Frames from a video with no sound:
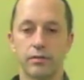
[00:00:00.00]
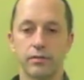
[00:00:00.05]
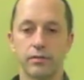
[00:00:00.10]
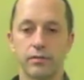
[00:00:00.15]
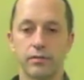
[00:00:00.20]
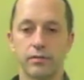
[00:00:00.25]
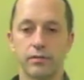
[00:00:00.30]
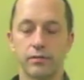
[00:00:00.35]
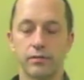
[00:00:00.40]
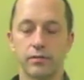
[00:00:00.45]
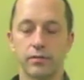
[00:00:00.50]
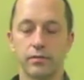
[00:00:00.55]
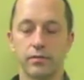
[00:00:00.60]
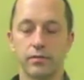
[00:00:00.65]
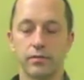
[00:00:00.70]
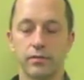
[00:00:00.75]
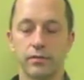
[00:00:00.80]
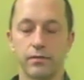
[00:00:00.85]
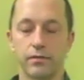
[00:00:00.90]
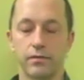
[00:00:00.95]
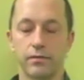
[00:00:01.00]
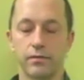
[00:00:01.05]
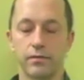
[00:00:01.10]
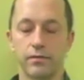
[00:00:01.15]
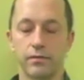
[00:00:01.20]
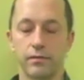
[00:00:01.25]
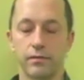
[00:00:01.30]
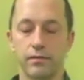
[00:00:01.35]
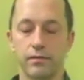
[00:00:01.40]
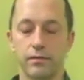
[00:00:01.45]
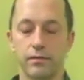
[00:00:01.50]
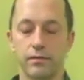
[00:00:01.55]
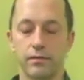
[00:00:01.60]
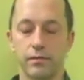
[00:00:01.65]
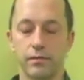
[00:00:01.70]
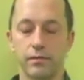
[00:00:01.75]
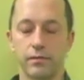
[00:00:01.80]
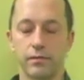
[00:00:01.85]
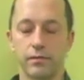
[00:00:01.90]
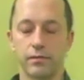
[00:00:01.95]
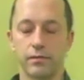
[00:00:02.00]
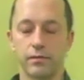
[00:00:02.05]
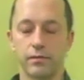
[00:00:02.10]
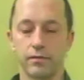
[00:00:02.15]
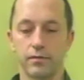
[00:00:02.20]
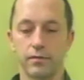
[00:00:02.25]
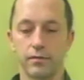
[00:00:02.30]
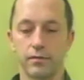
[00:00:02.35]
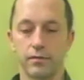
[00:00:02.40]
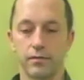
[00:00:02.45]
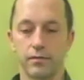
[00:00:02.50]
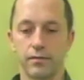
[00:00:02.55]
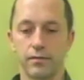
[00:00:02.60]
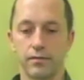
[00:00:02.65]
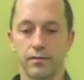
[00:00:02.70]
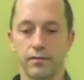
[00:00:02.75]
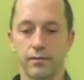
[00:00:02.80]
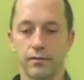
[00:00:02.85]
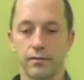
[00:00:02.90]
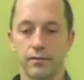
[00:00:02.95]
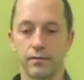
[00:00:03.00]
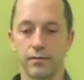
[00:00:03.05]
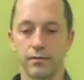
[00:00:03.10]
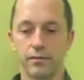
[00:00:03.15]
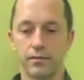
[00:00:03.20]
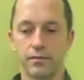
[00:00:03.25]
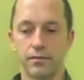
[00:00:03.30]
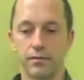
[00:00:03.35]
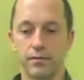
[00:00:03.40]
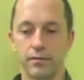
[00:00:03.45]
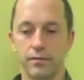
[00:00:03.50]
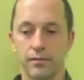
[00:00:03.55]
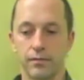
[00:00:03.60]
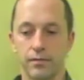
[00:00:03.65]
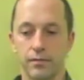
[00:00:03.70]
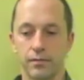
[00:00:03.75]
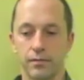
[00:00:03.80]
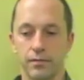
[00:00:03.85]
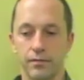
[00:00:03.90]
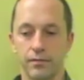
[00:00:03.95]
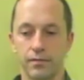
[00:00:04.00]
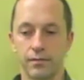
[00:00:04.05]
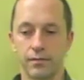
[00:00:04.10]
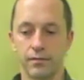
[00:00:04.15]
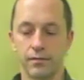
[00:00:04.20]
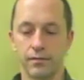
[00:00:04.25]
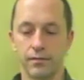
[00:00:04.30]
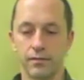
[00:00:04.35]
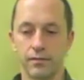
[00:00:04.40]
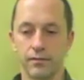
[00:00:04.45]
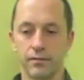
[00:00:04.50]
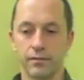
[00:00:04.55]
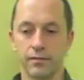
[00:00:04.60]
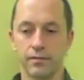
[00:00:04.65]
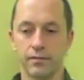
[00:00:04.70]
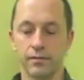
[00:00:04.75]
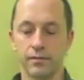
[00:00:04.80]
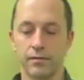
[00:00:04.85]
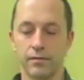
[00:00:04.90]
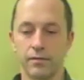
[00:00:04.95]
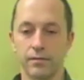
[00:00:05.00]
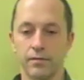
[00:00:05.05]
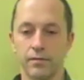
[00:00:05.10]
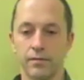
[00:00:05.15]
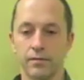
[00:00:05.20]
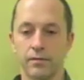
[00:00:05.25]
[no speech]